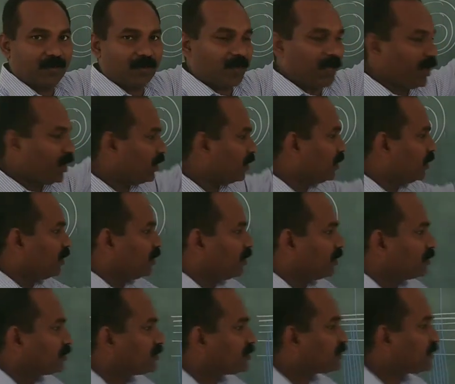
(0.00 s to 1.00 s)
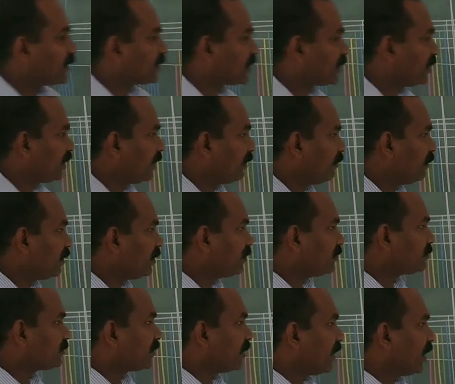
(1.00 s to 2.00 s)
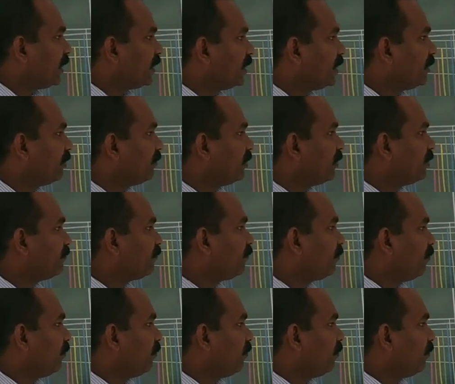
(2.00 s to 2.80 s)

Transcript: Okay, second level, third level,